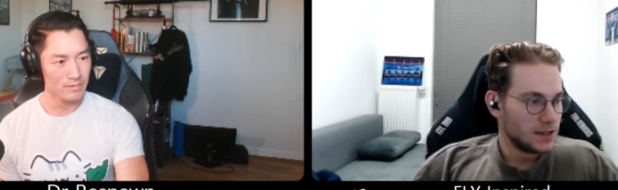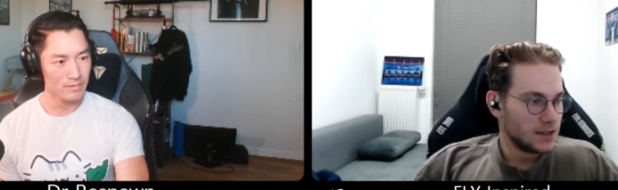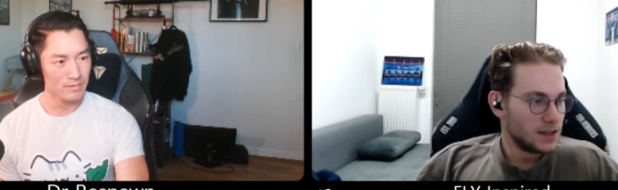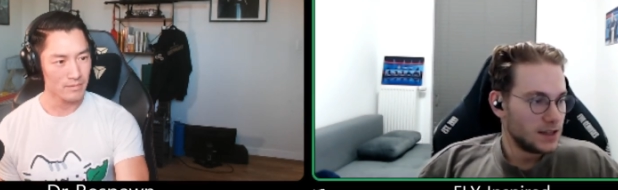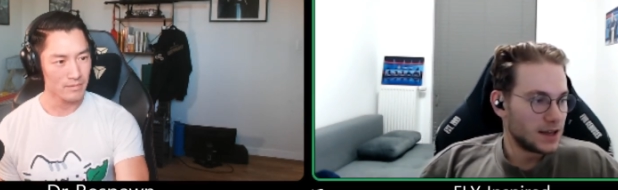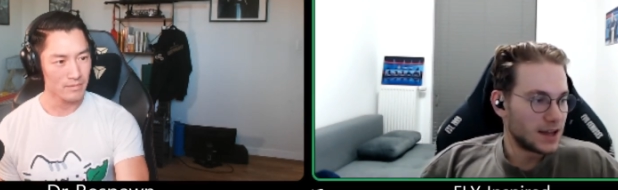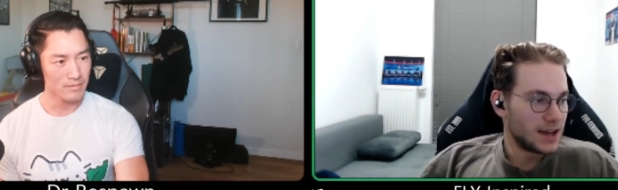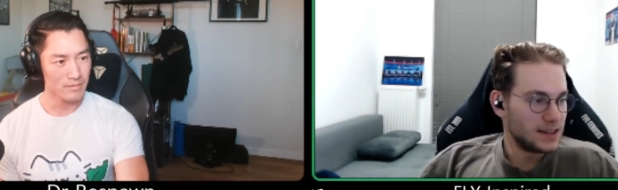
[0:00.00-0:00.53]

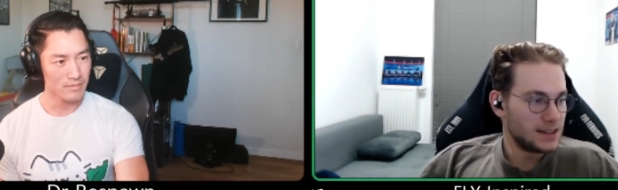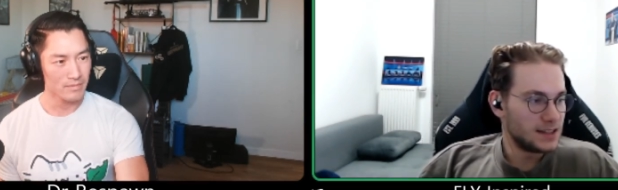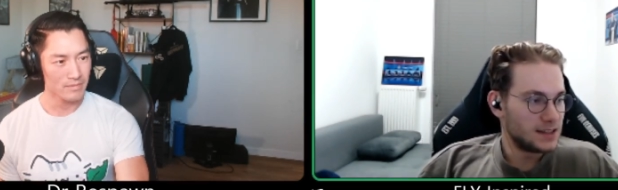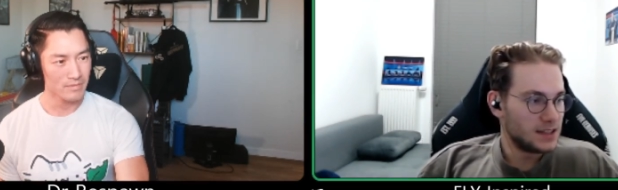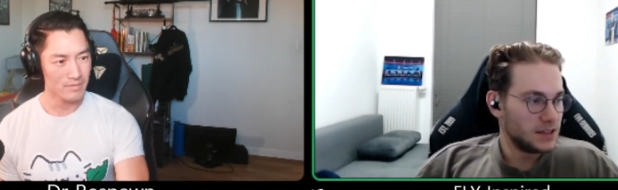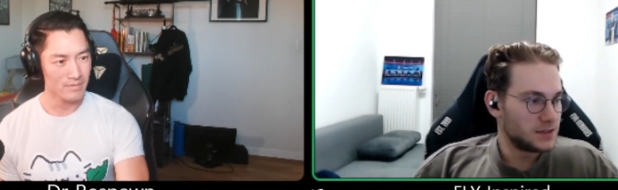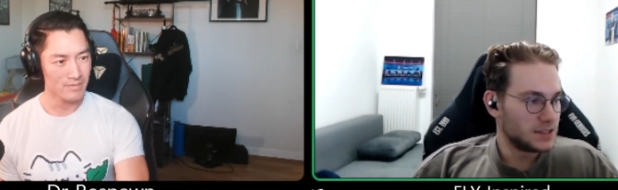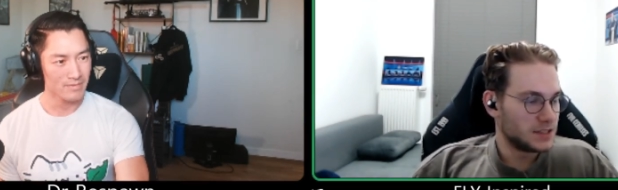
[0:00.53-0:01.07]

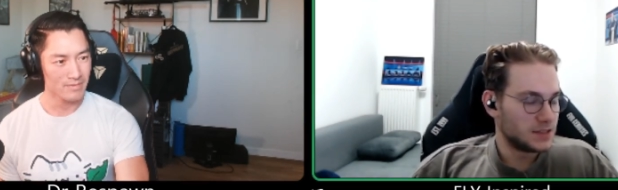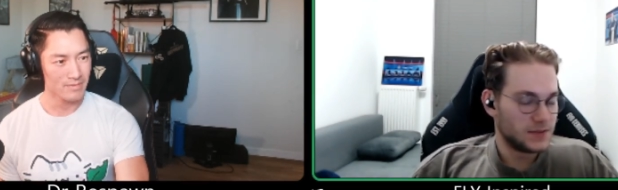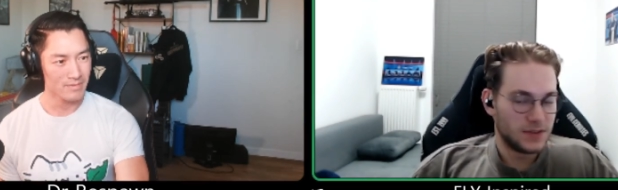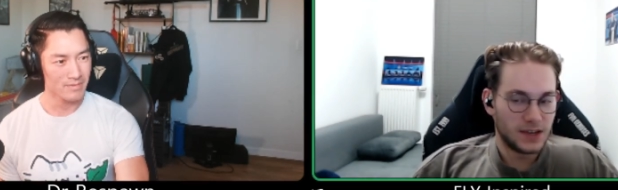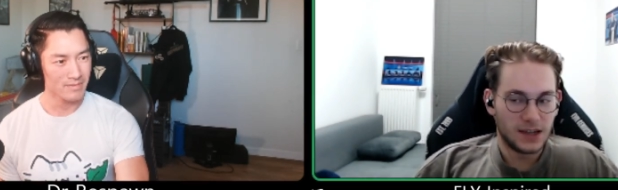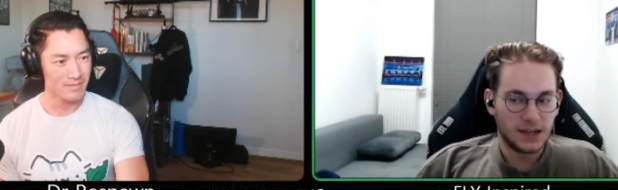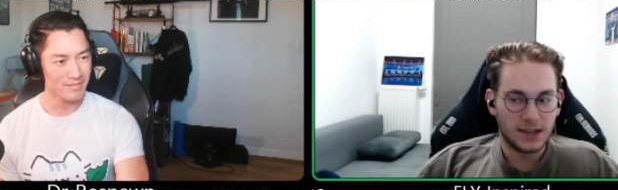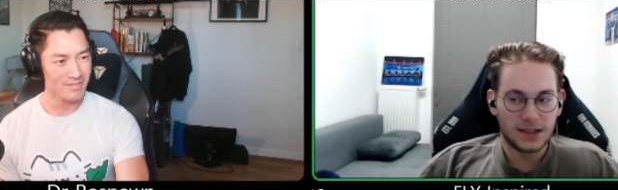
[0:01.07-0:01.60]
Speaker 1: 100 Thieves is
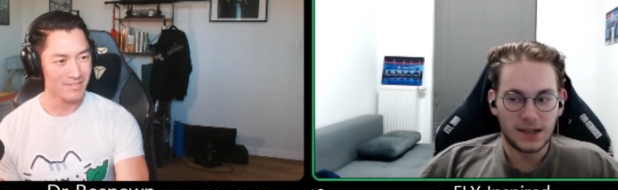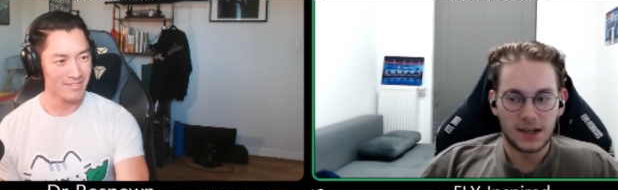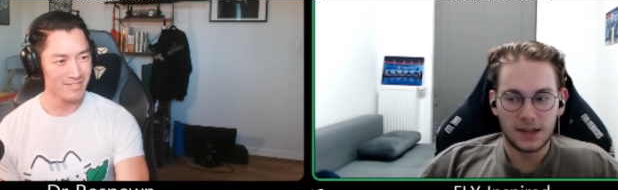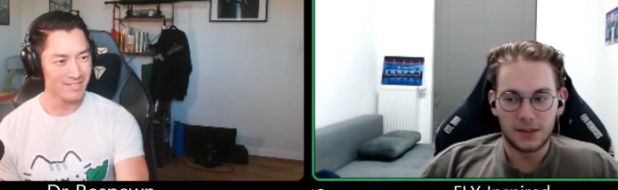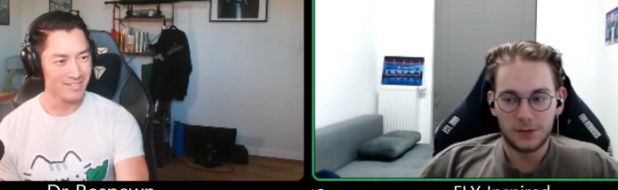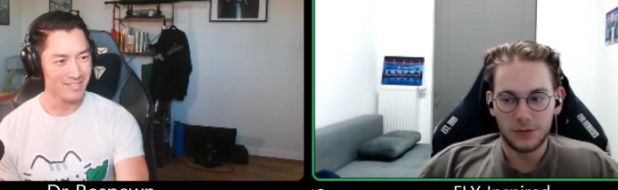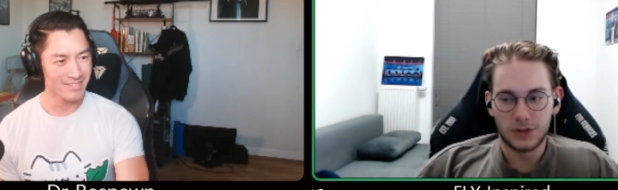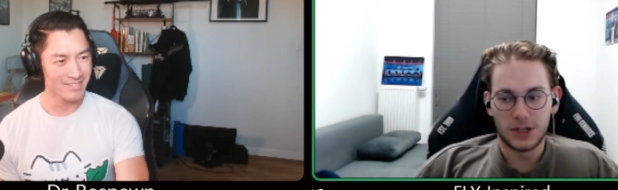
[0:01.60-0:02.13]
very
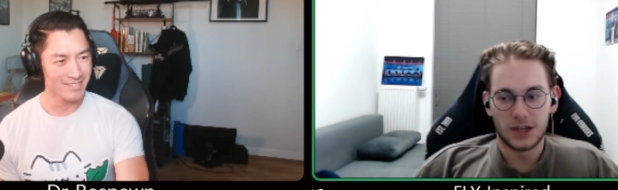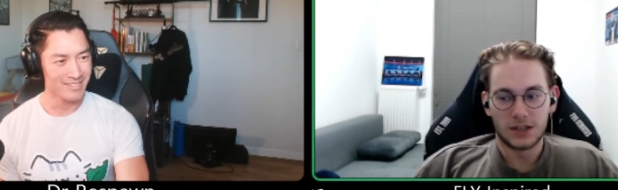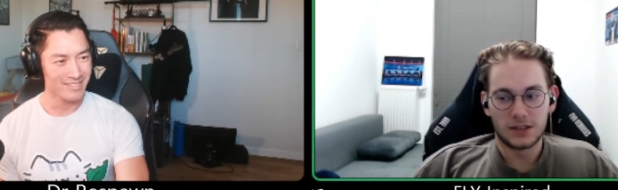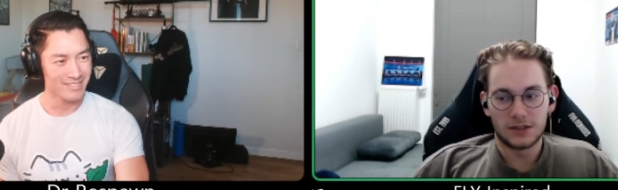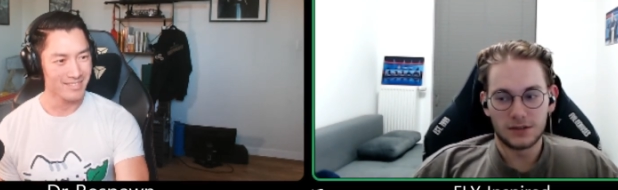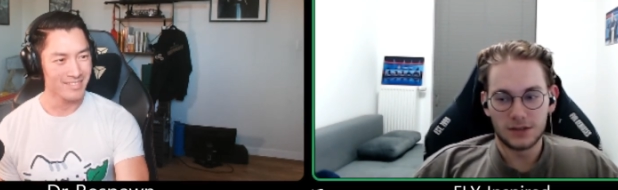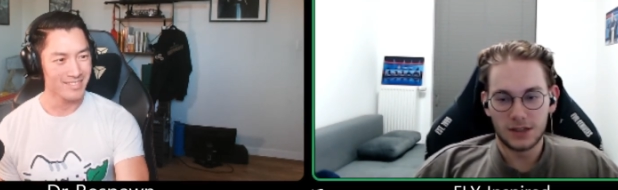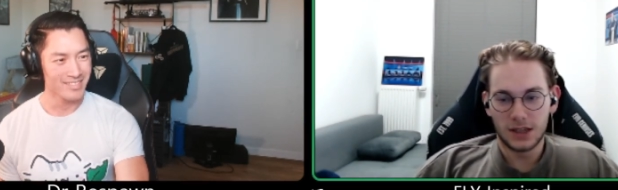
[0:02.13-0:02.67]
hard to judge
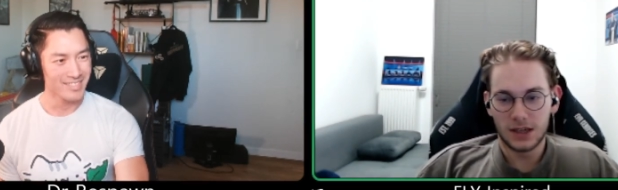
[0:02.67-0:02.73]
because they